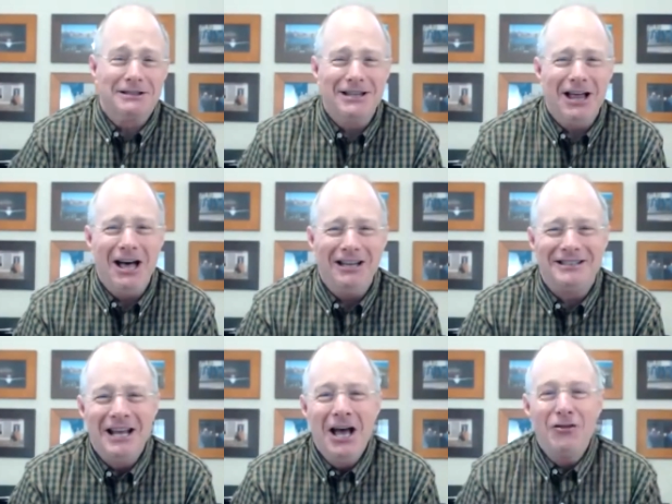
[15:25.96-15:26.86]

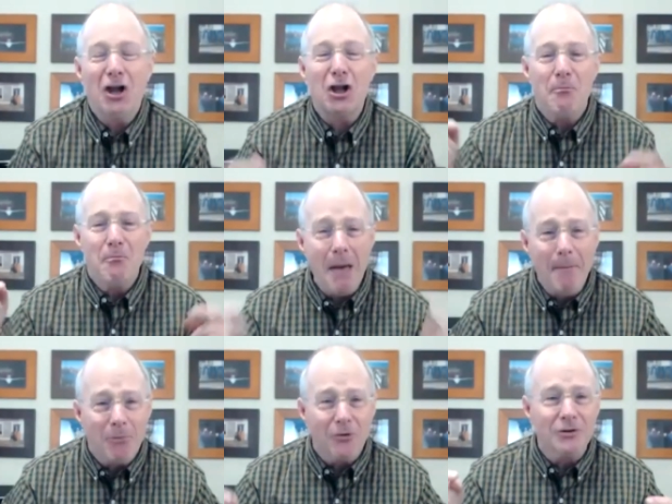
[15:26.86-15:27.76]
slots. The
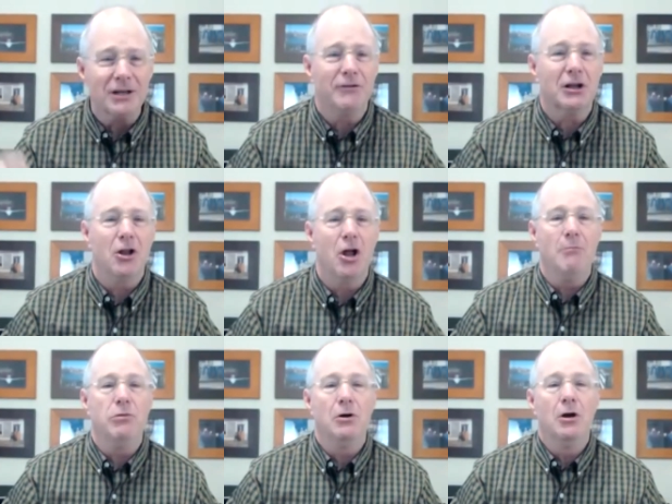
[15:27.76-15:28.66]
members of the
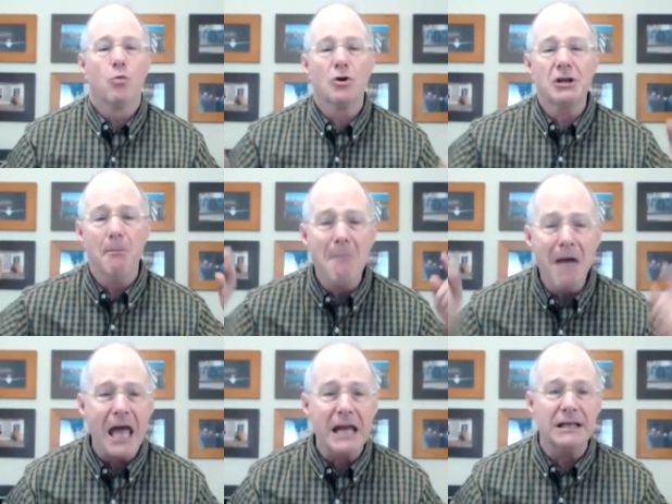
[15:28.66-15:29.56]
club were
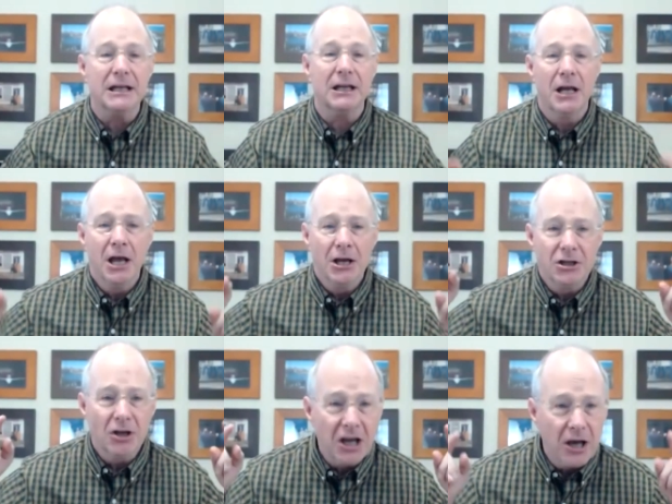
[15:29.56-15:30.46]
demanding
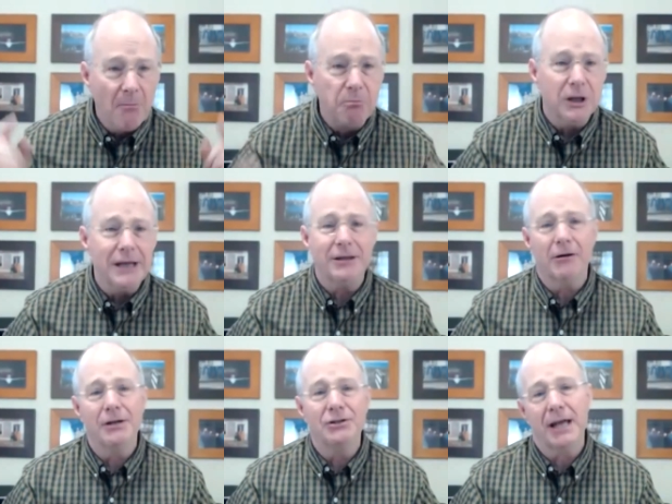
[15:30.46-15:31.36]
to complete
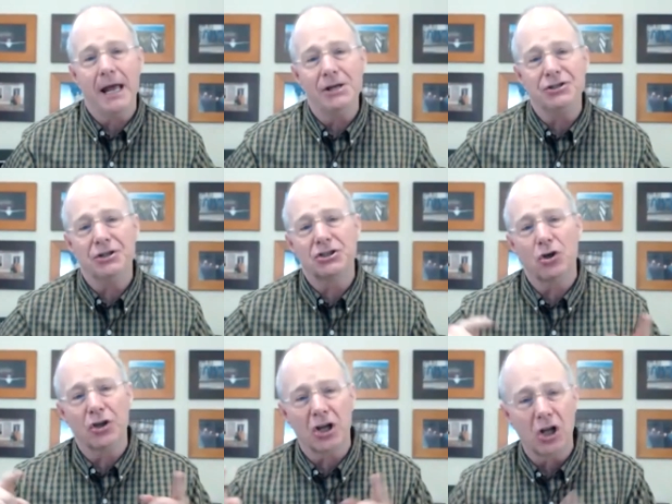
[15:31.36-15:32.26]
their education
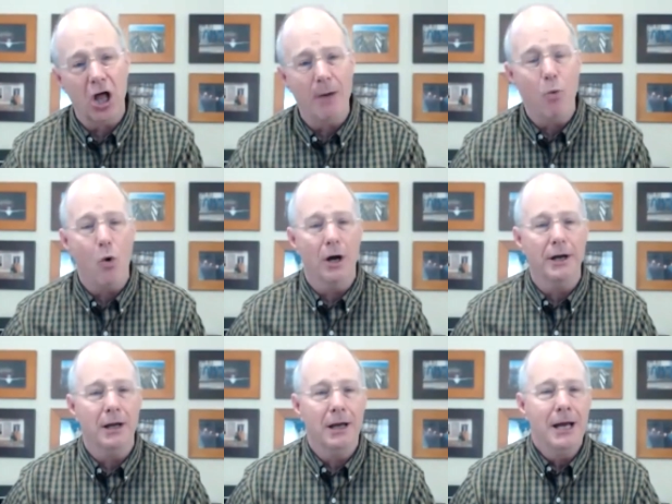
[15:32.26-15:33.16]
so the club won.
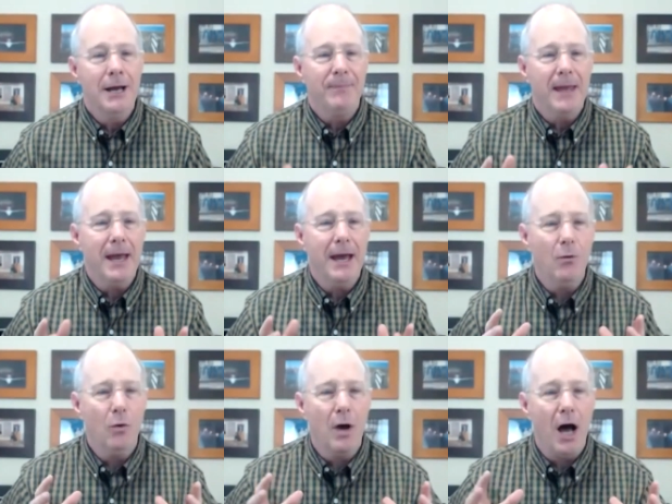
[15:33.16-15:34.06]
And
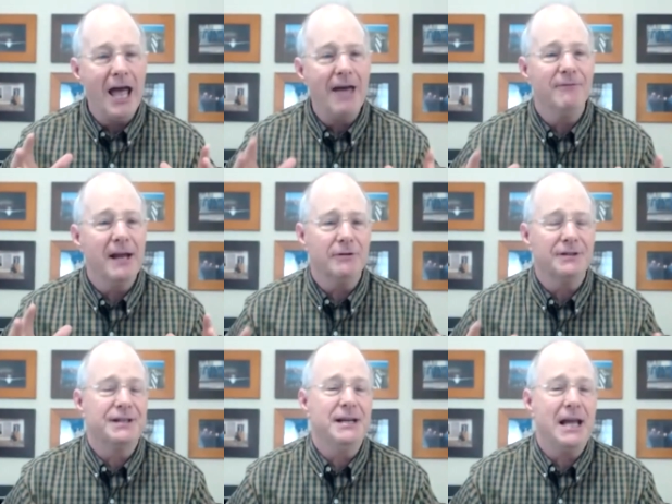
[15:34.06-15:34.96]
I have never
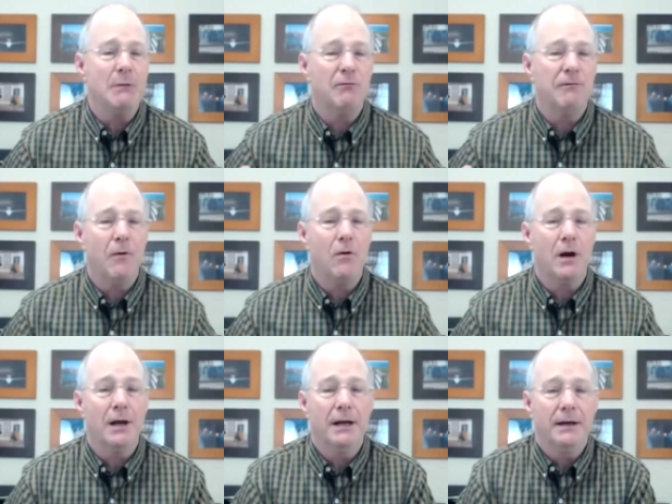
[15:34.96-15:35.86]
seen that before
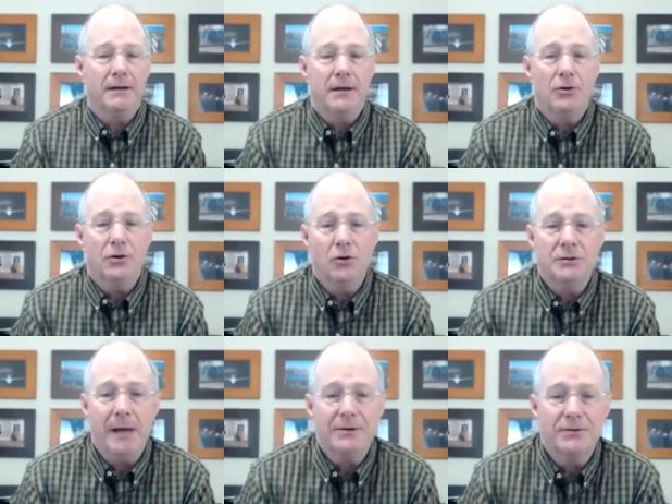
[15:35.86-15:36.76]
in a, a,
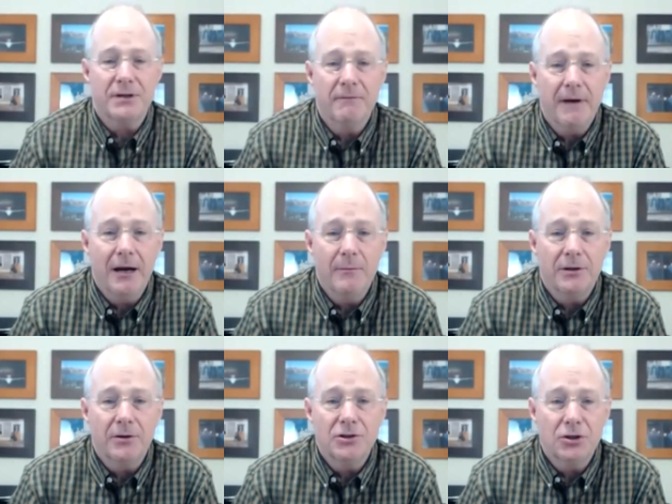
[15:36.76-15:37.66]
Toastmasters
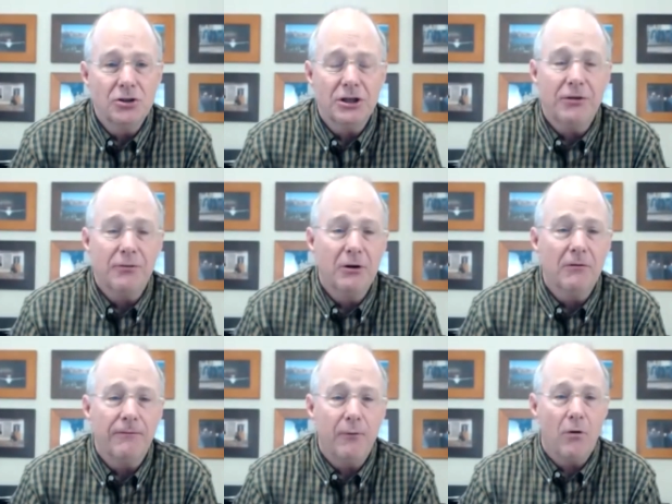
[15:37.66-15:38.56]
environment. There's usually three
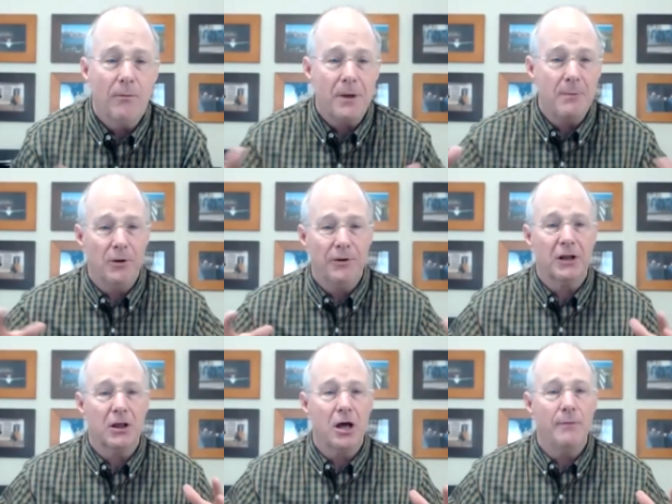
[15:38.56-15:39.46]
or four people in the
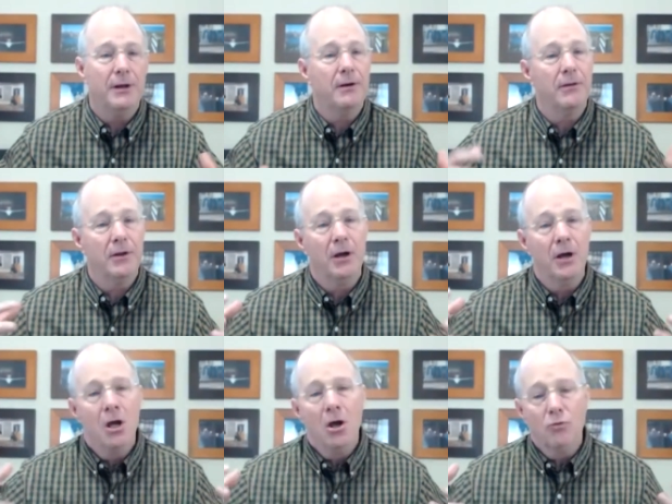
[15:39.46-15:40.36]
club that are the
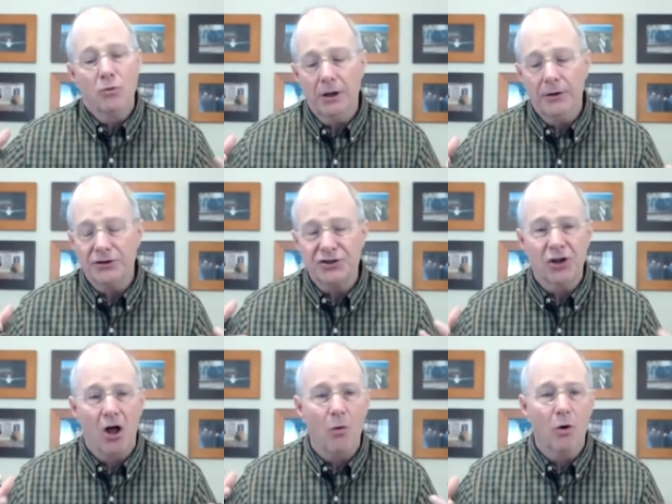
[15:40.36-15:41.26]
really the
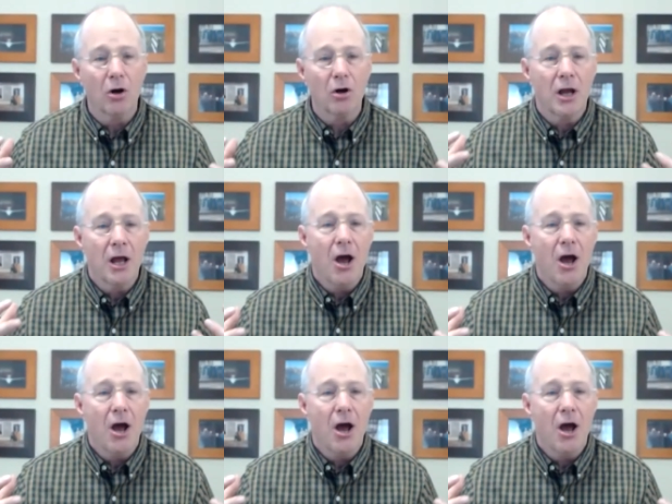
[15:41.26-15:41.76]
stalwart,